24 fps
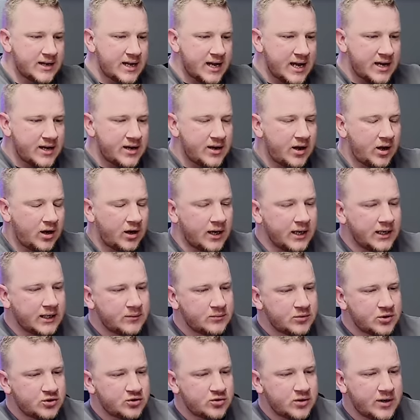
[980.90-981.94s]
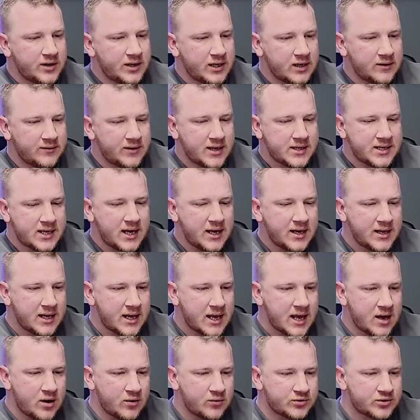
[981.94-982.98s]
their 9. I'm just trying to think if there's anything
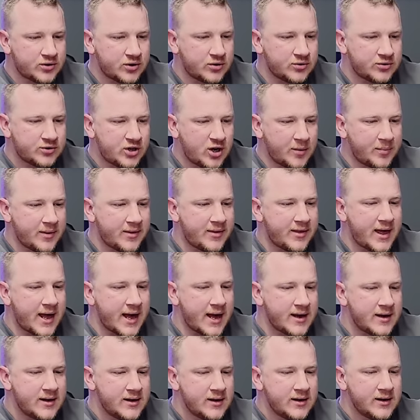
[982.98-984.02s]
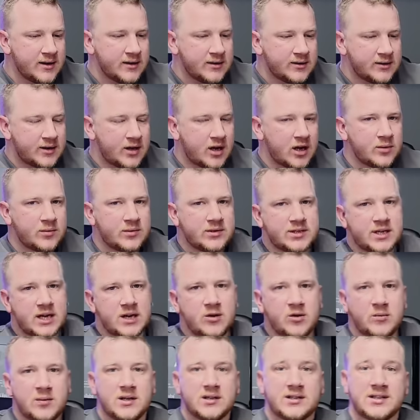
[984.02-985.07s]
else on top of that that I would say
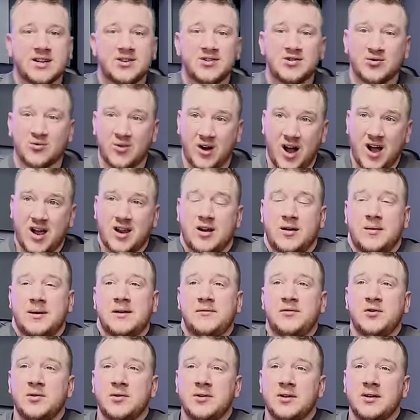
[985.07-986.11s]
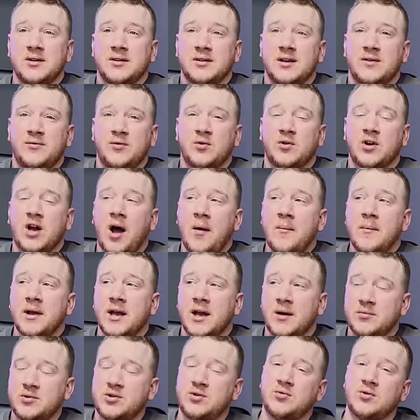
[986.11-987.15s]
would be essential. If you can, if you're coming
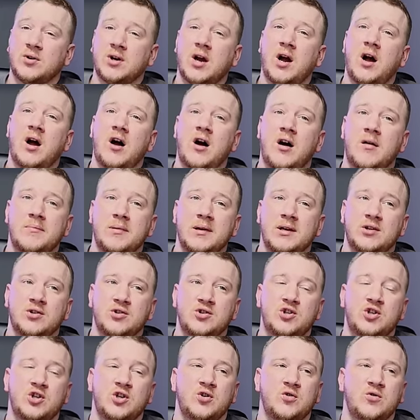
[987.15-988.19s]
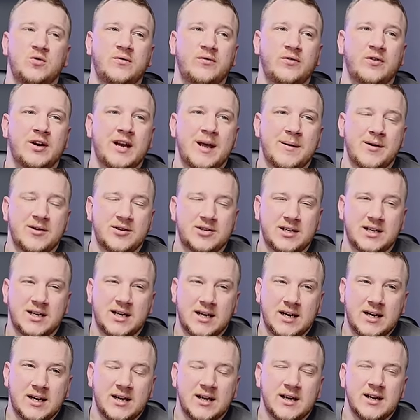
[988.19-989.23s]
up to your car being due for an
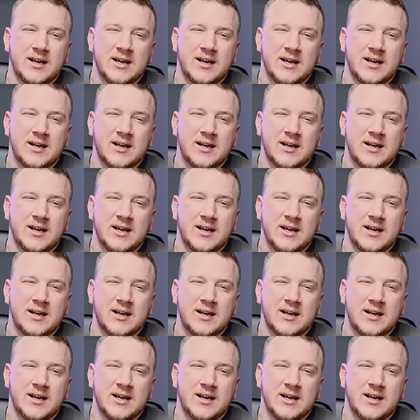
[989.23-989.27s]
MOT,